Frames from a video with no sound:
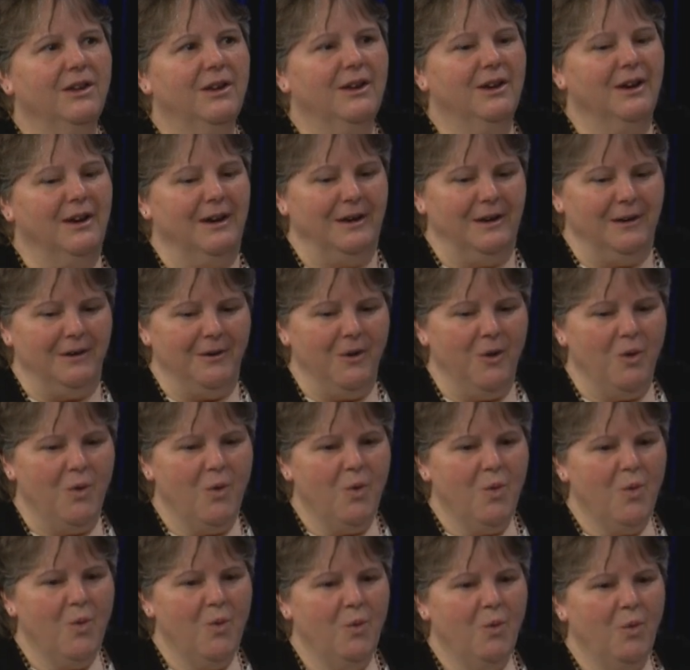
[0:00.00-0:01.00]

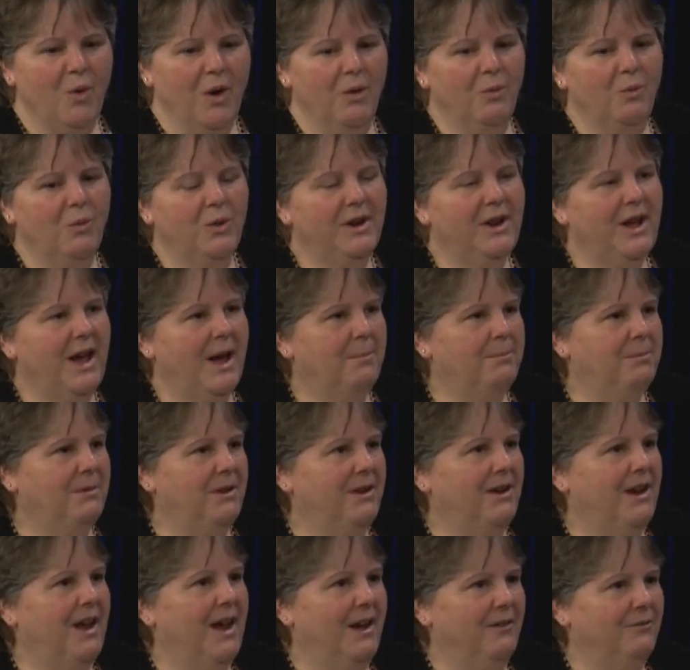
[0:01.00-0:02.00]
what would
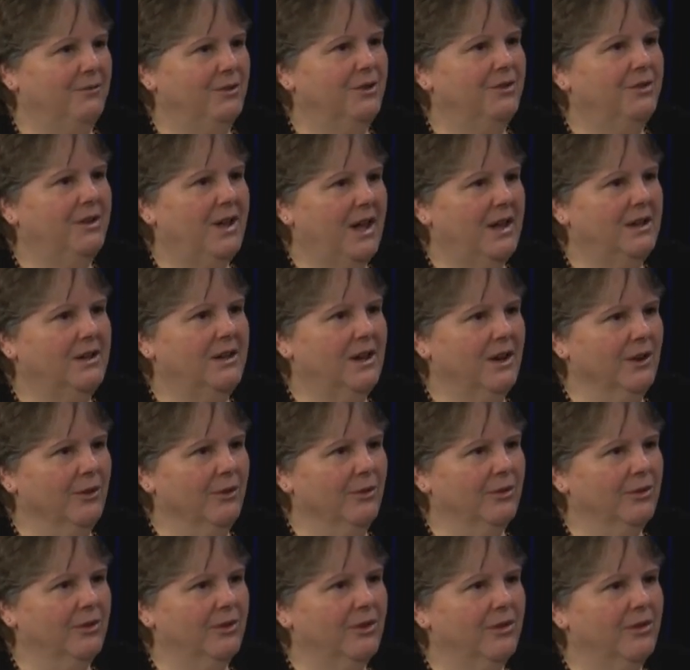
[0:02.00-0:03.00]
happen after 10
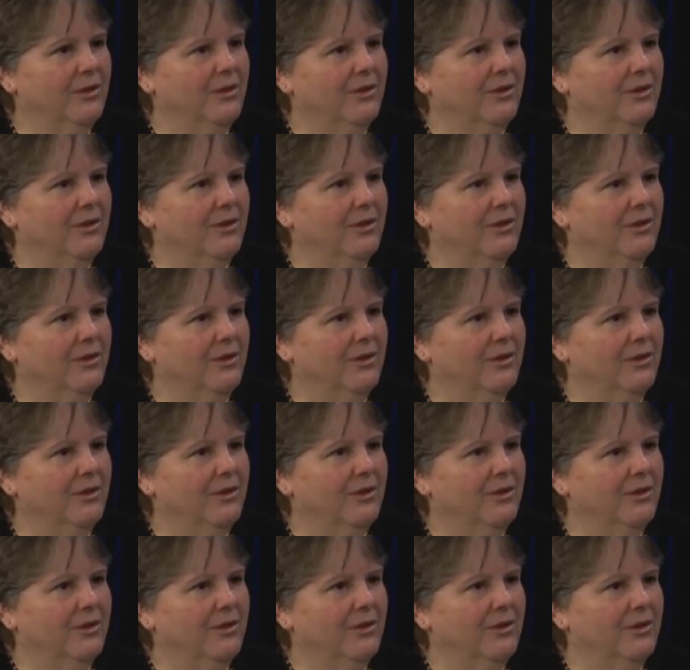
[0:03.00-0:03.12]
years?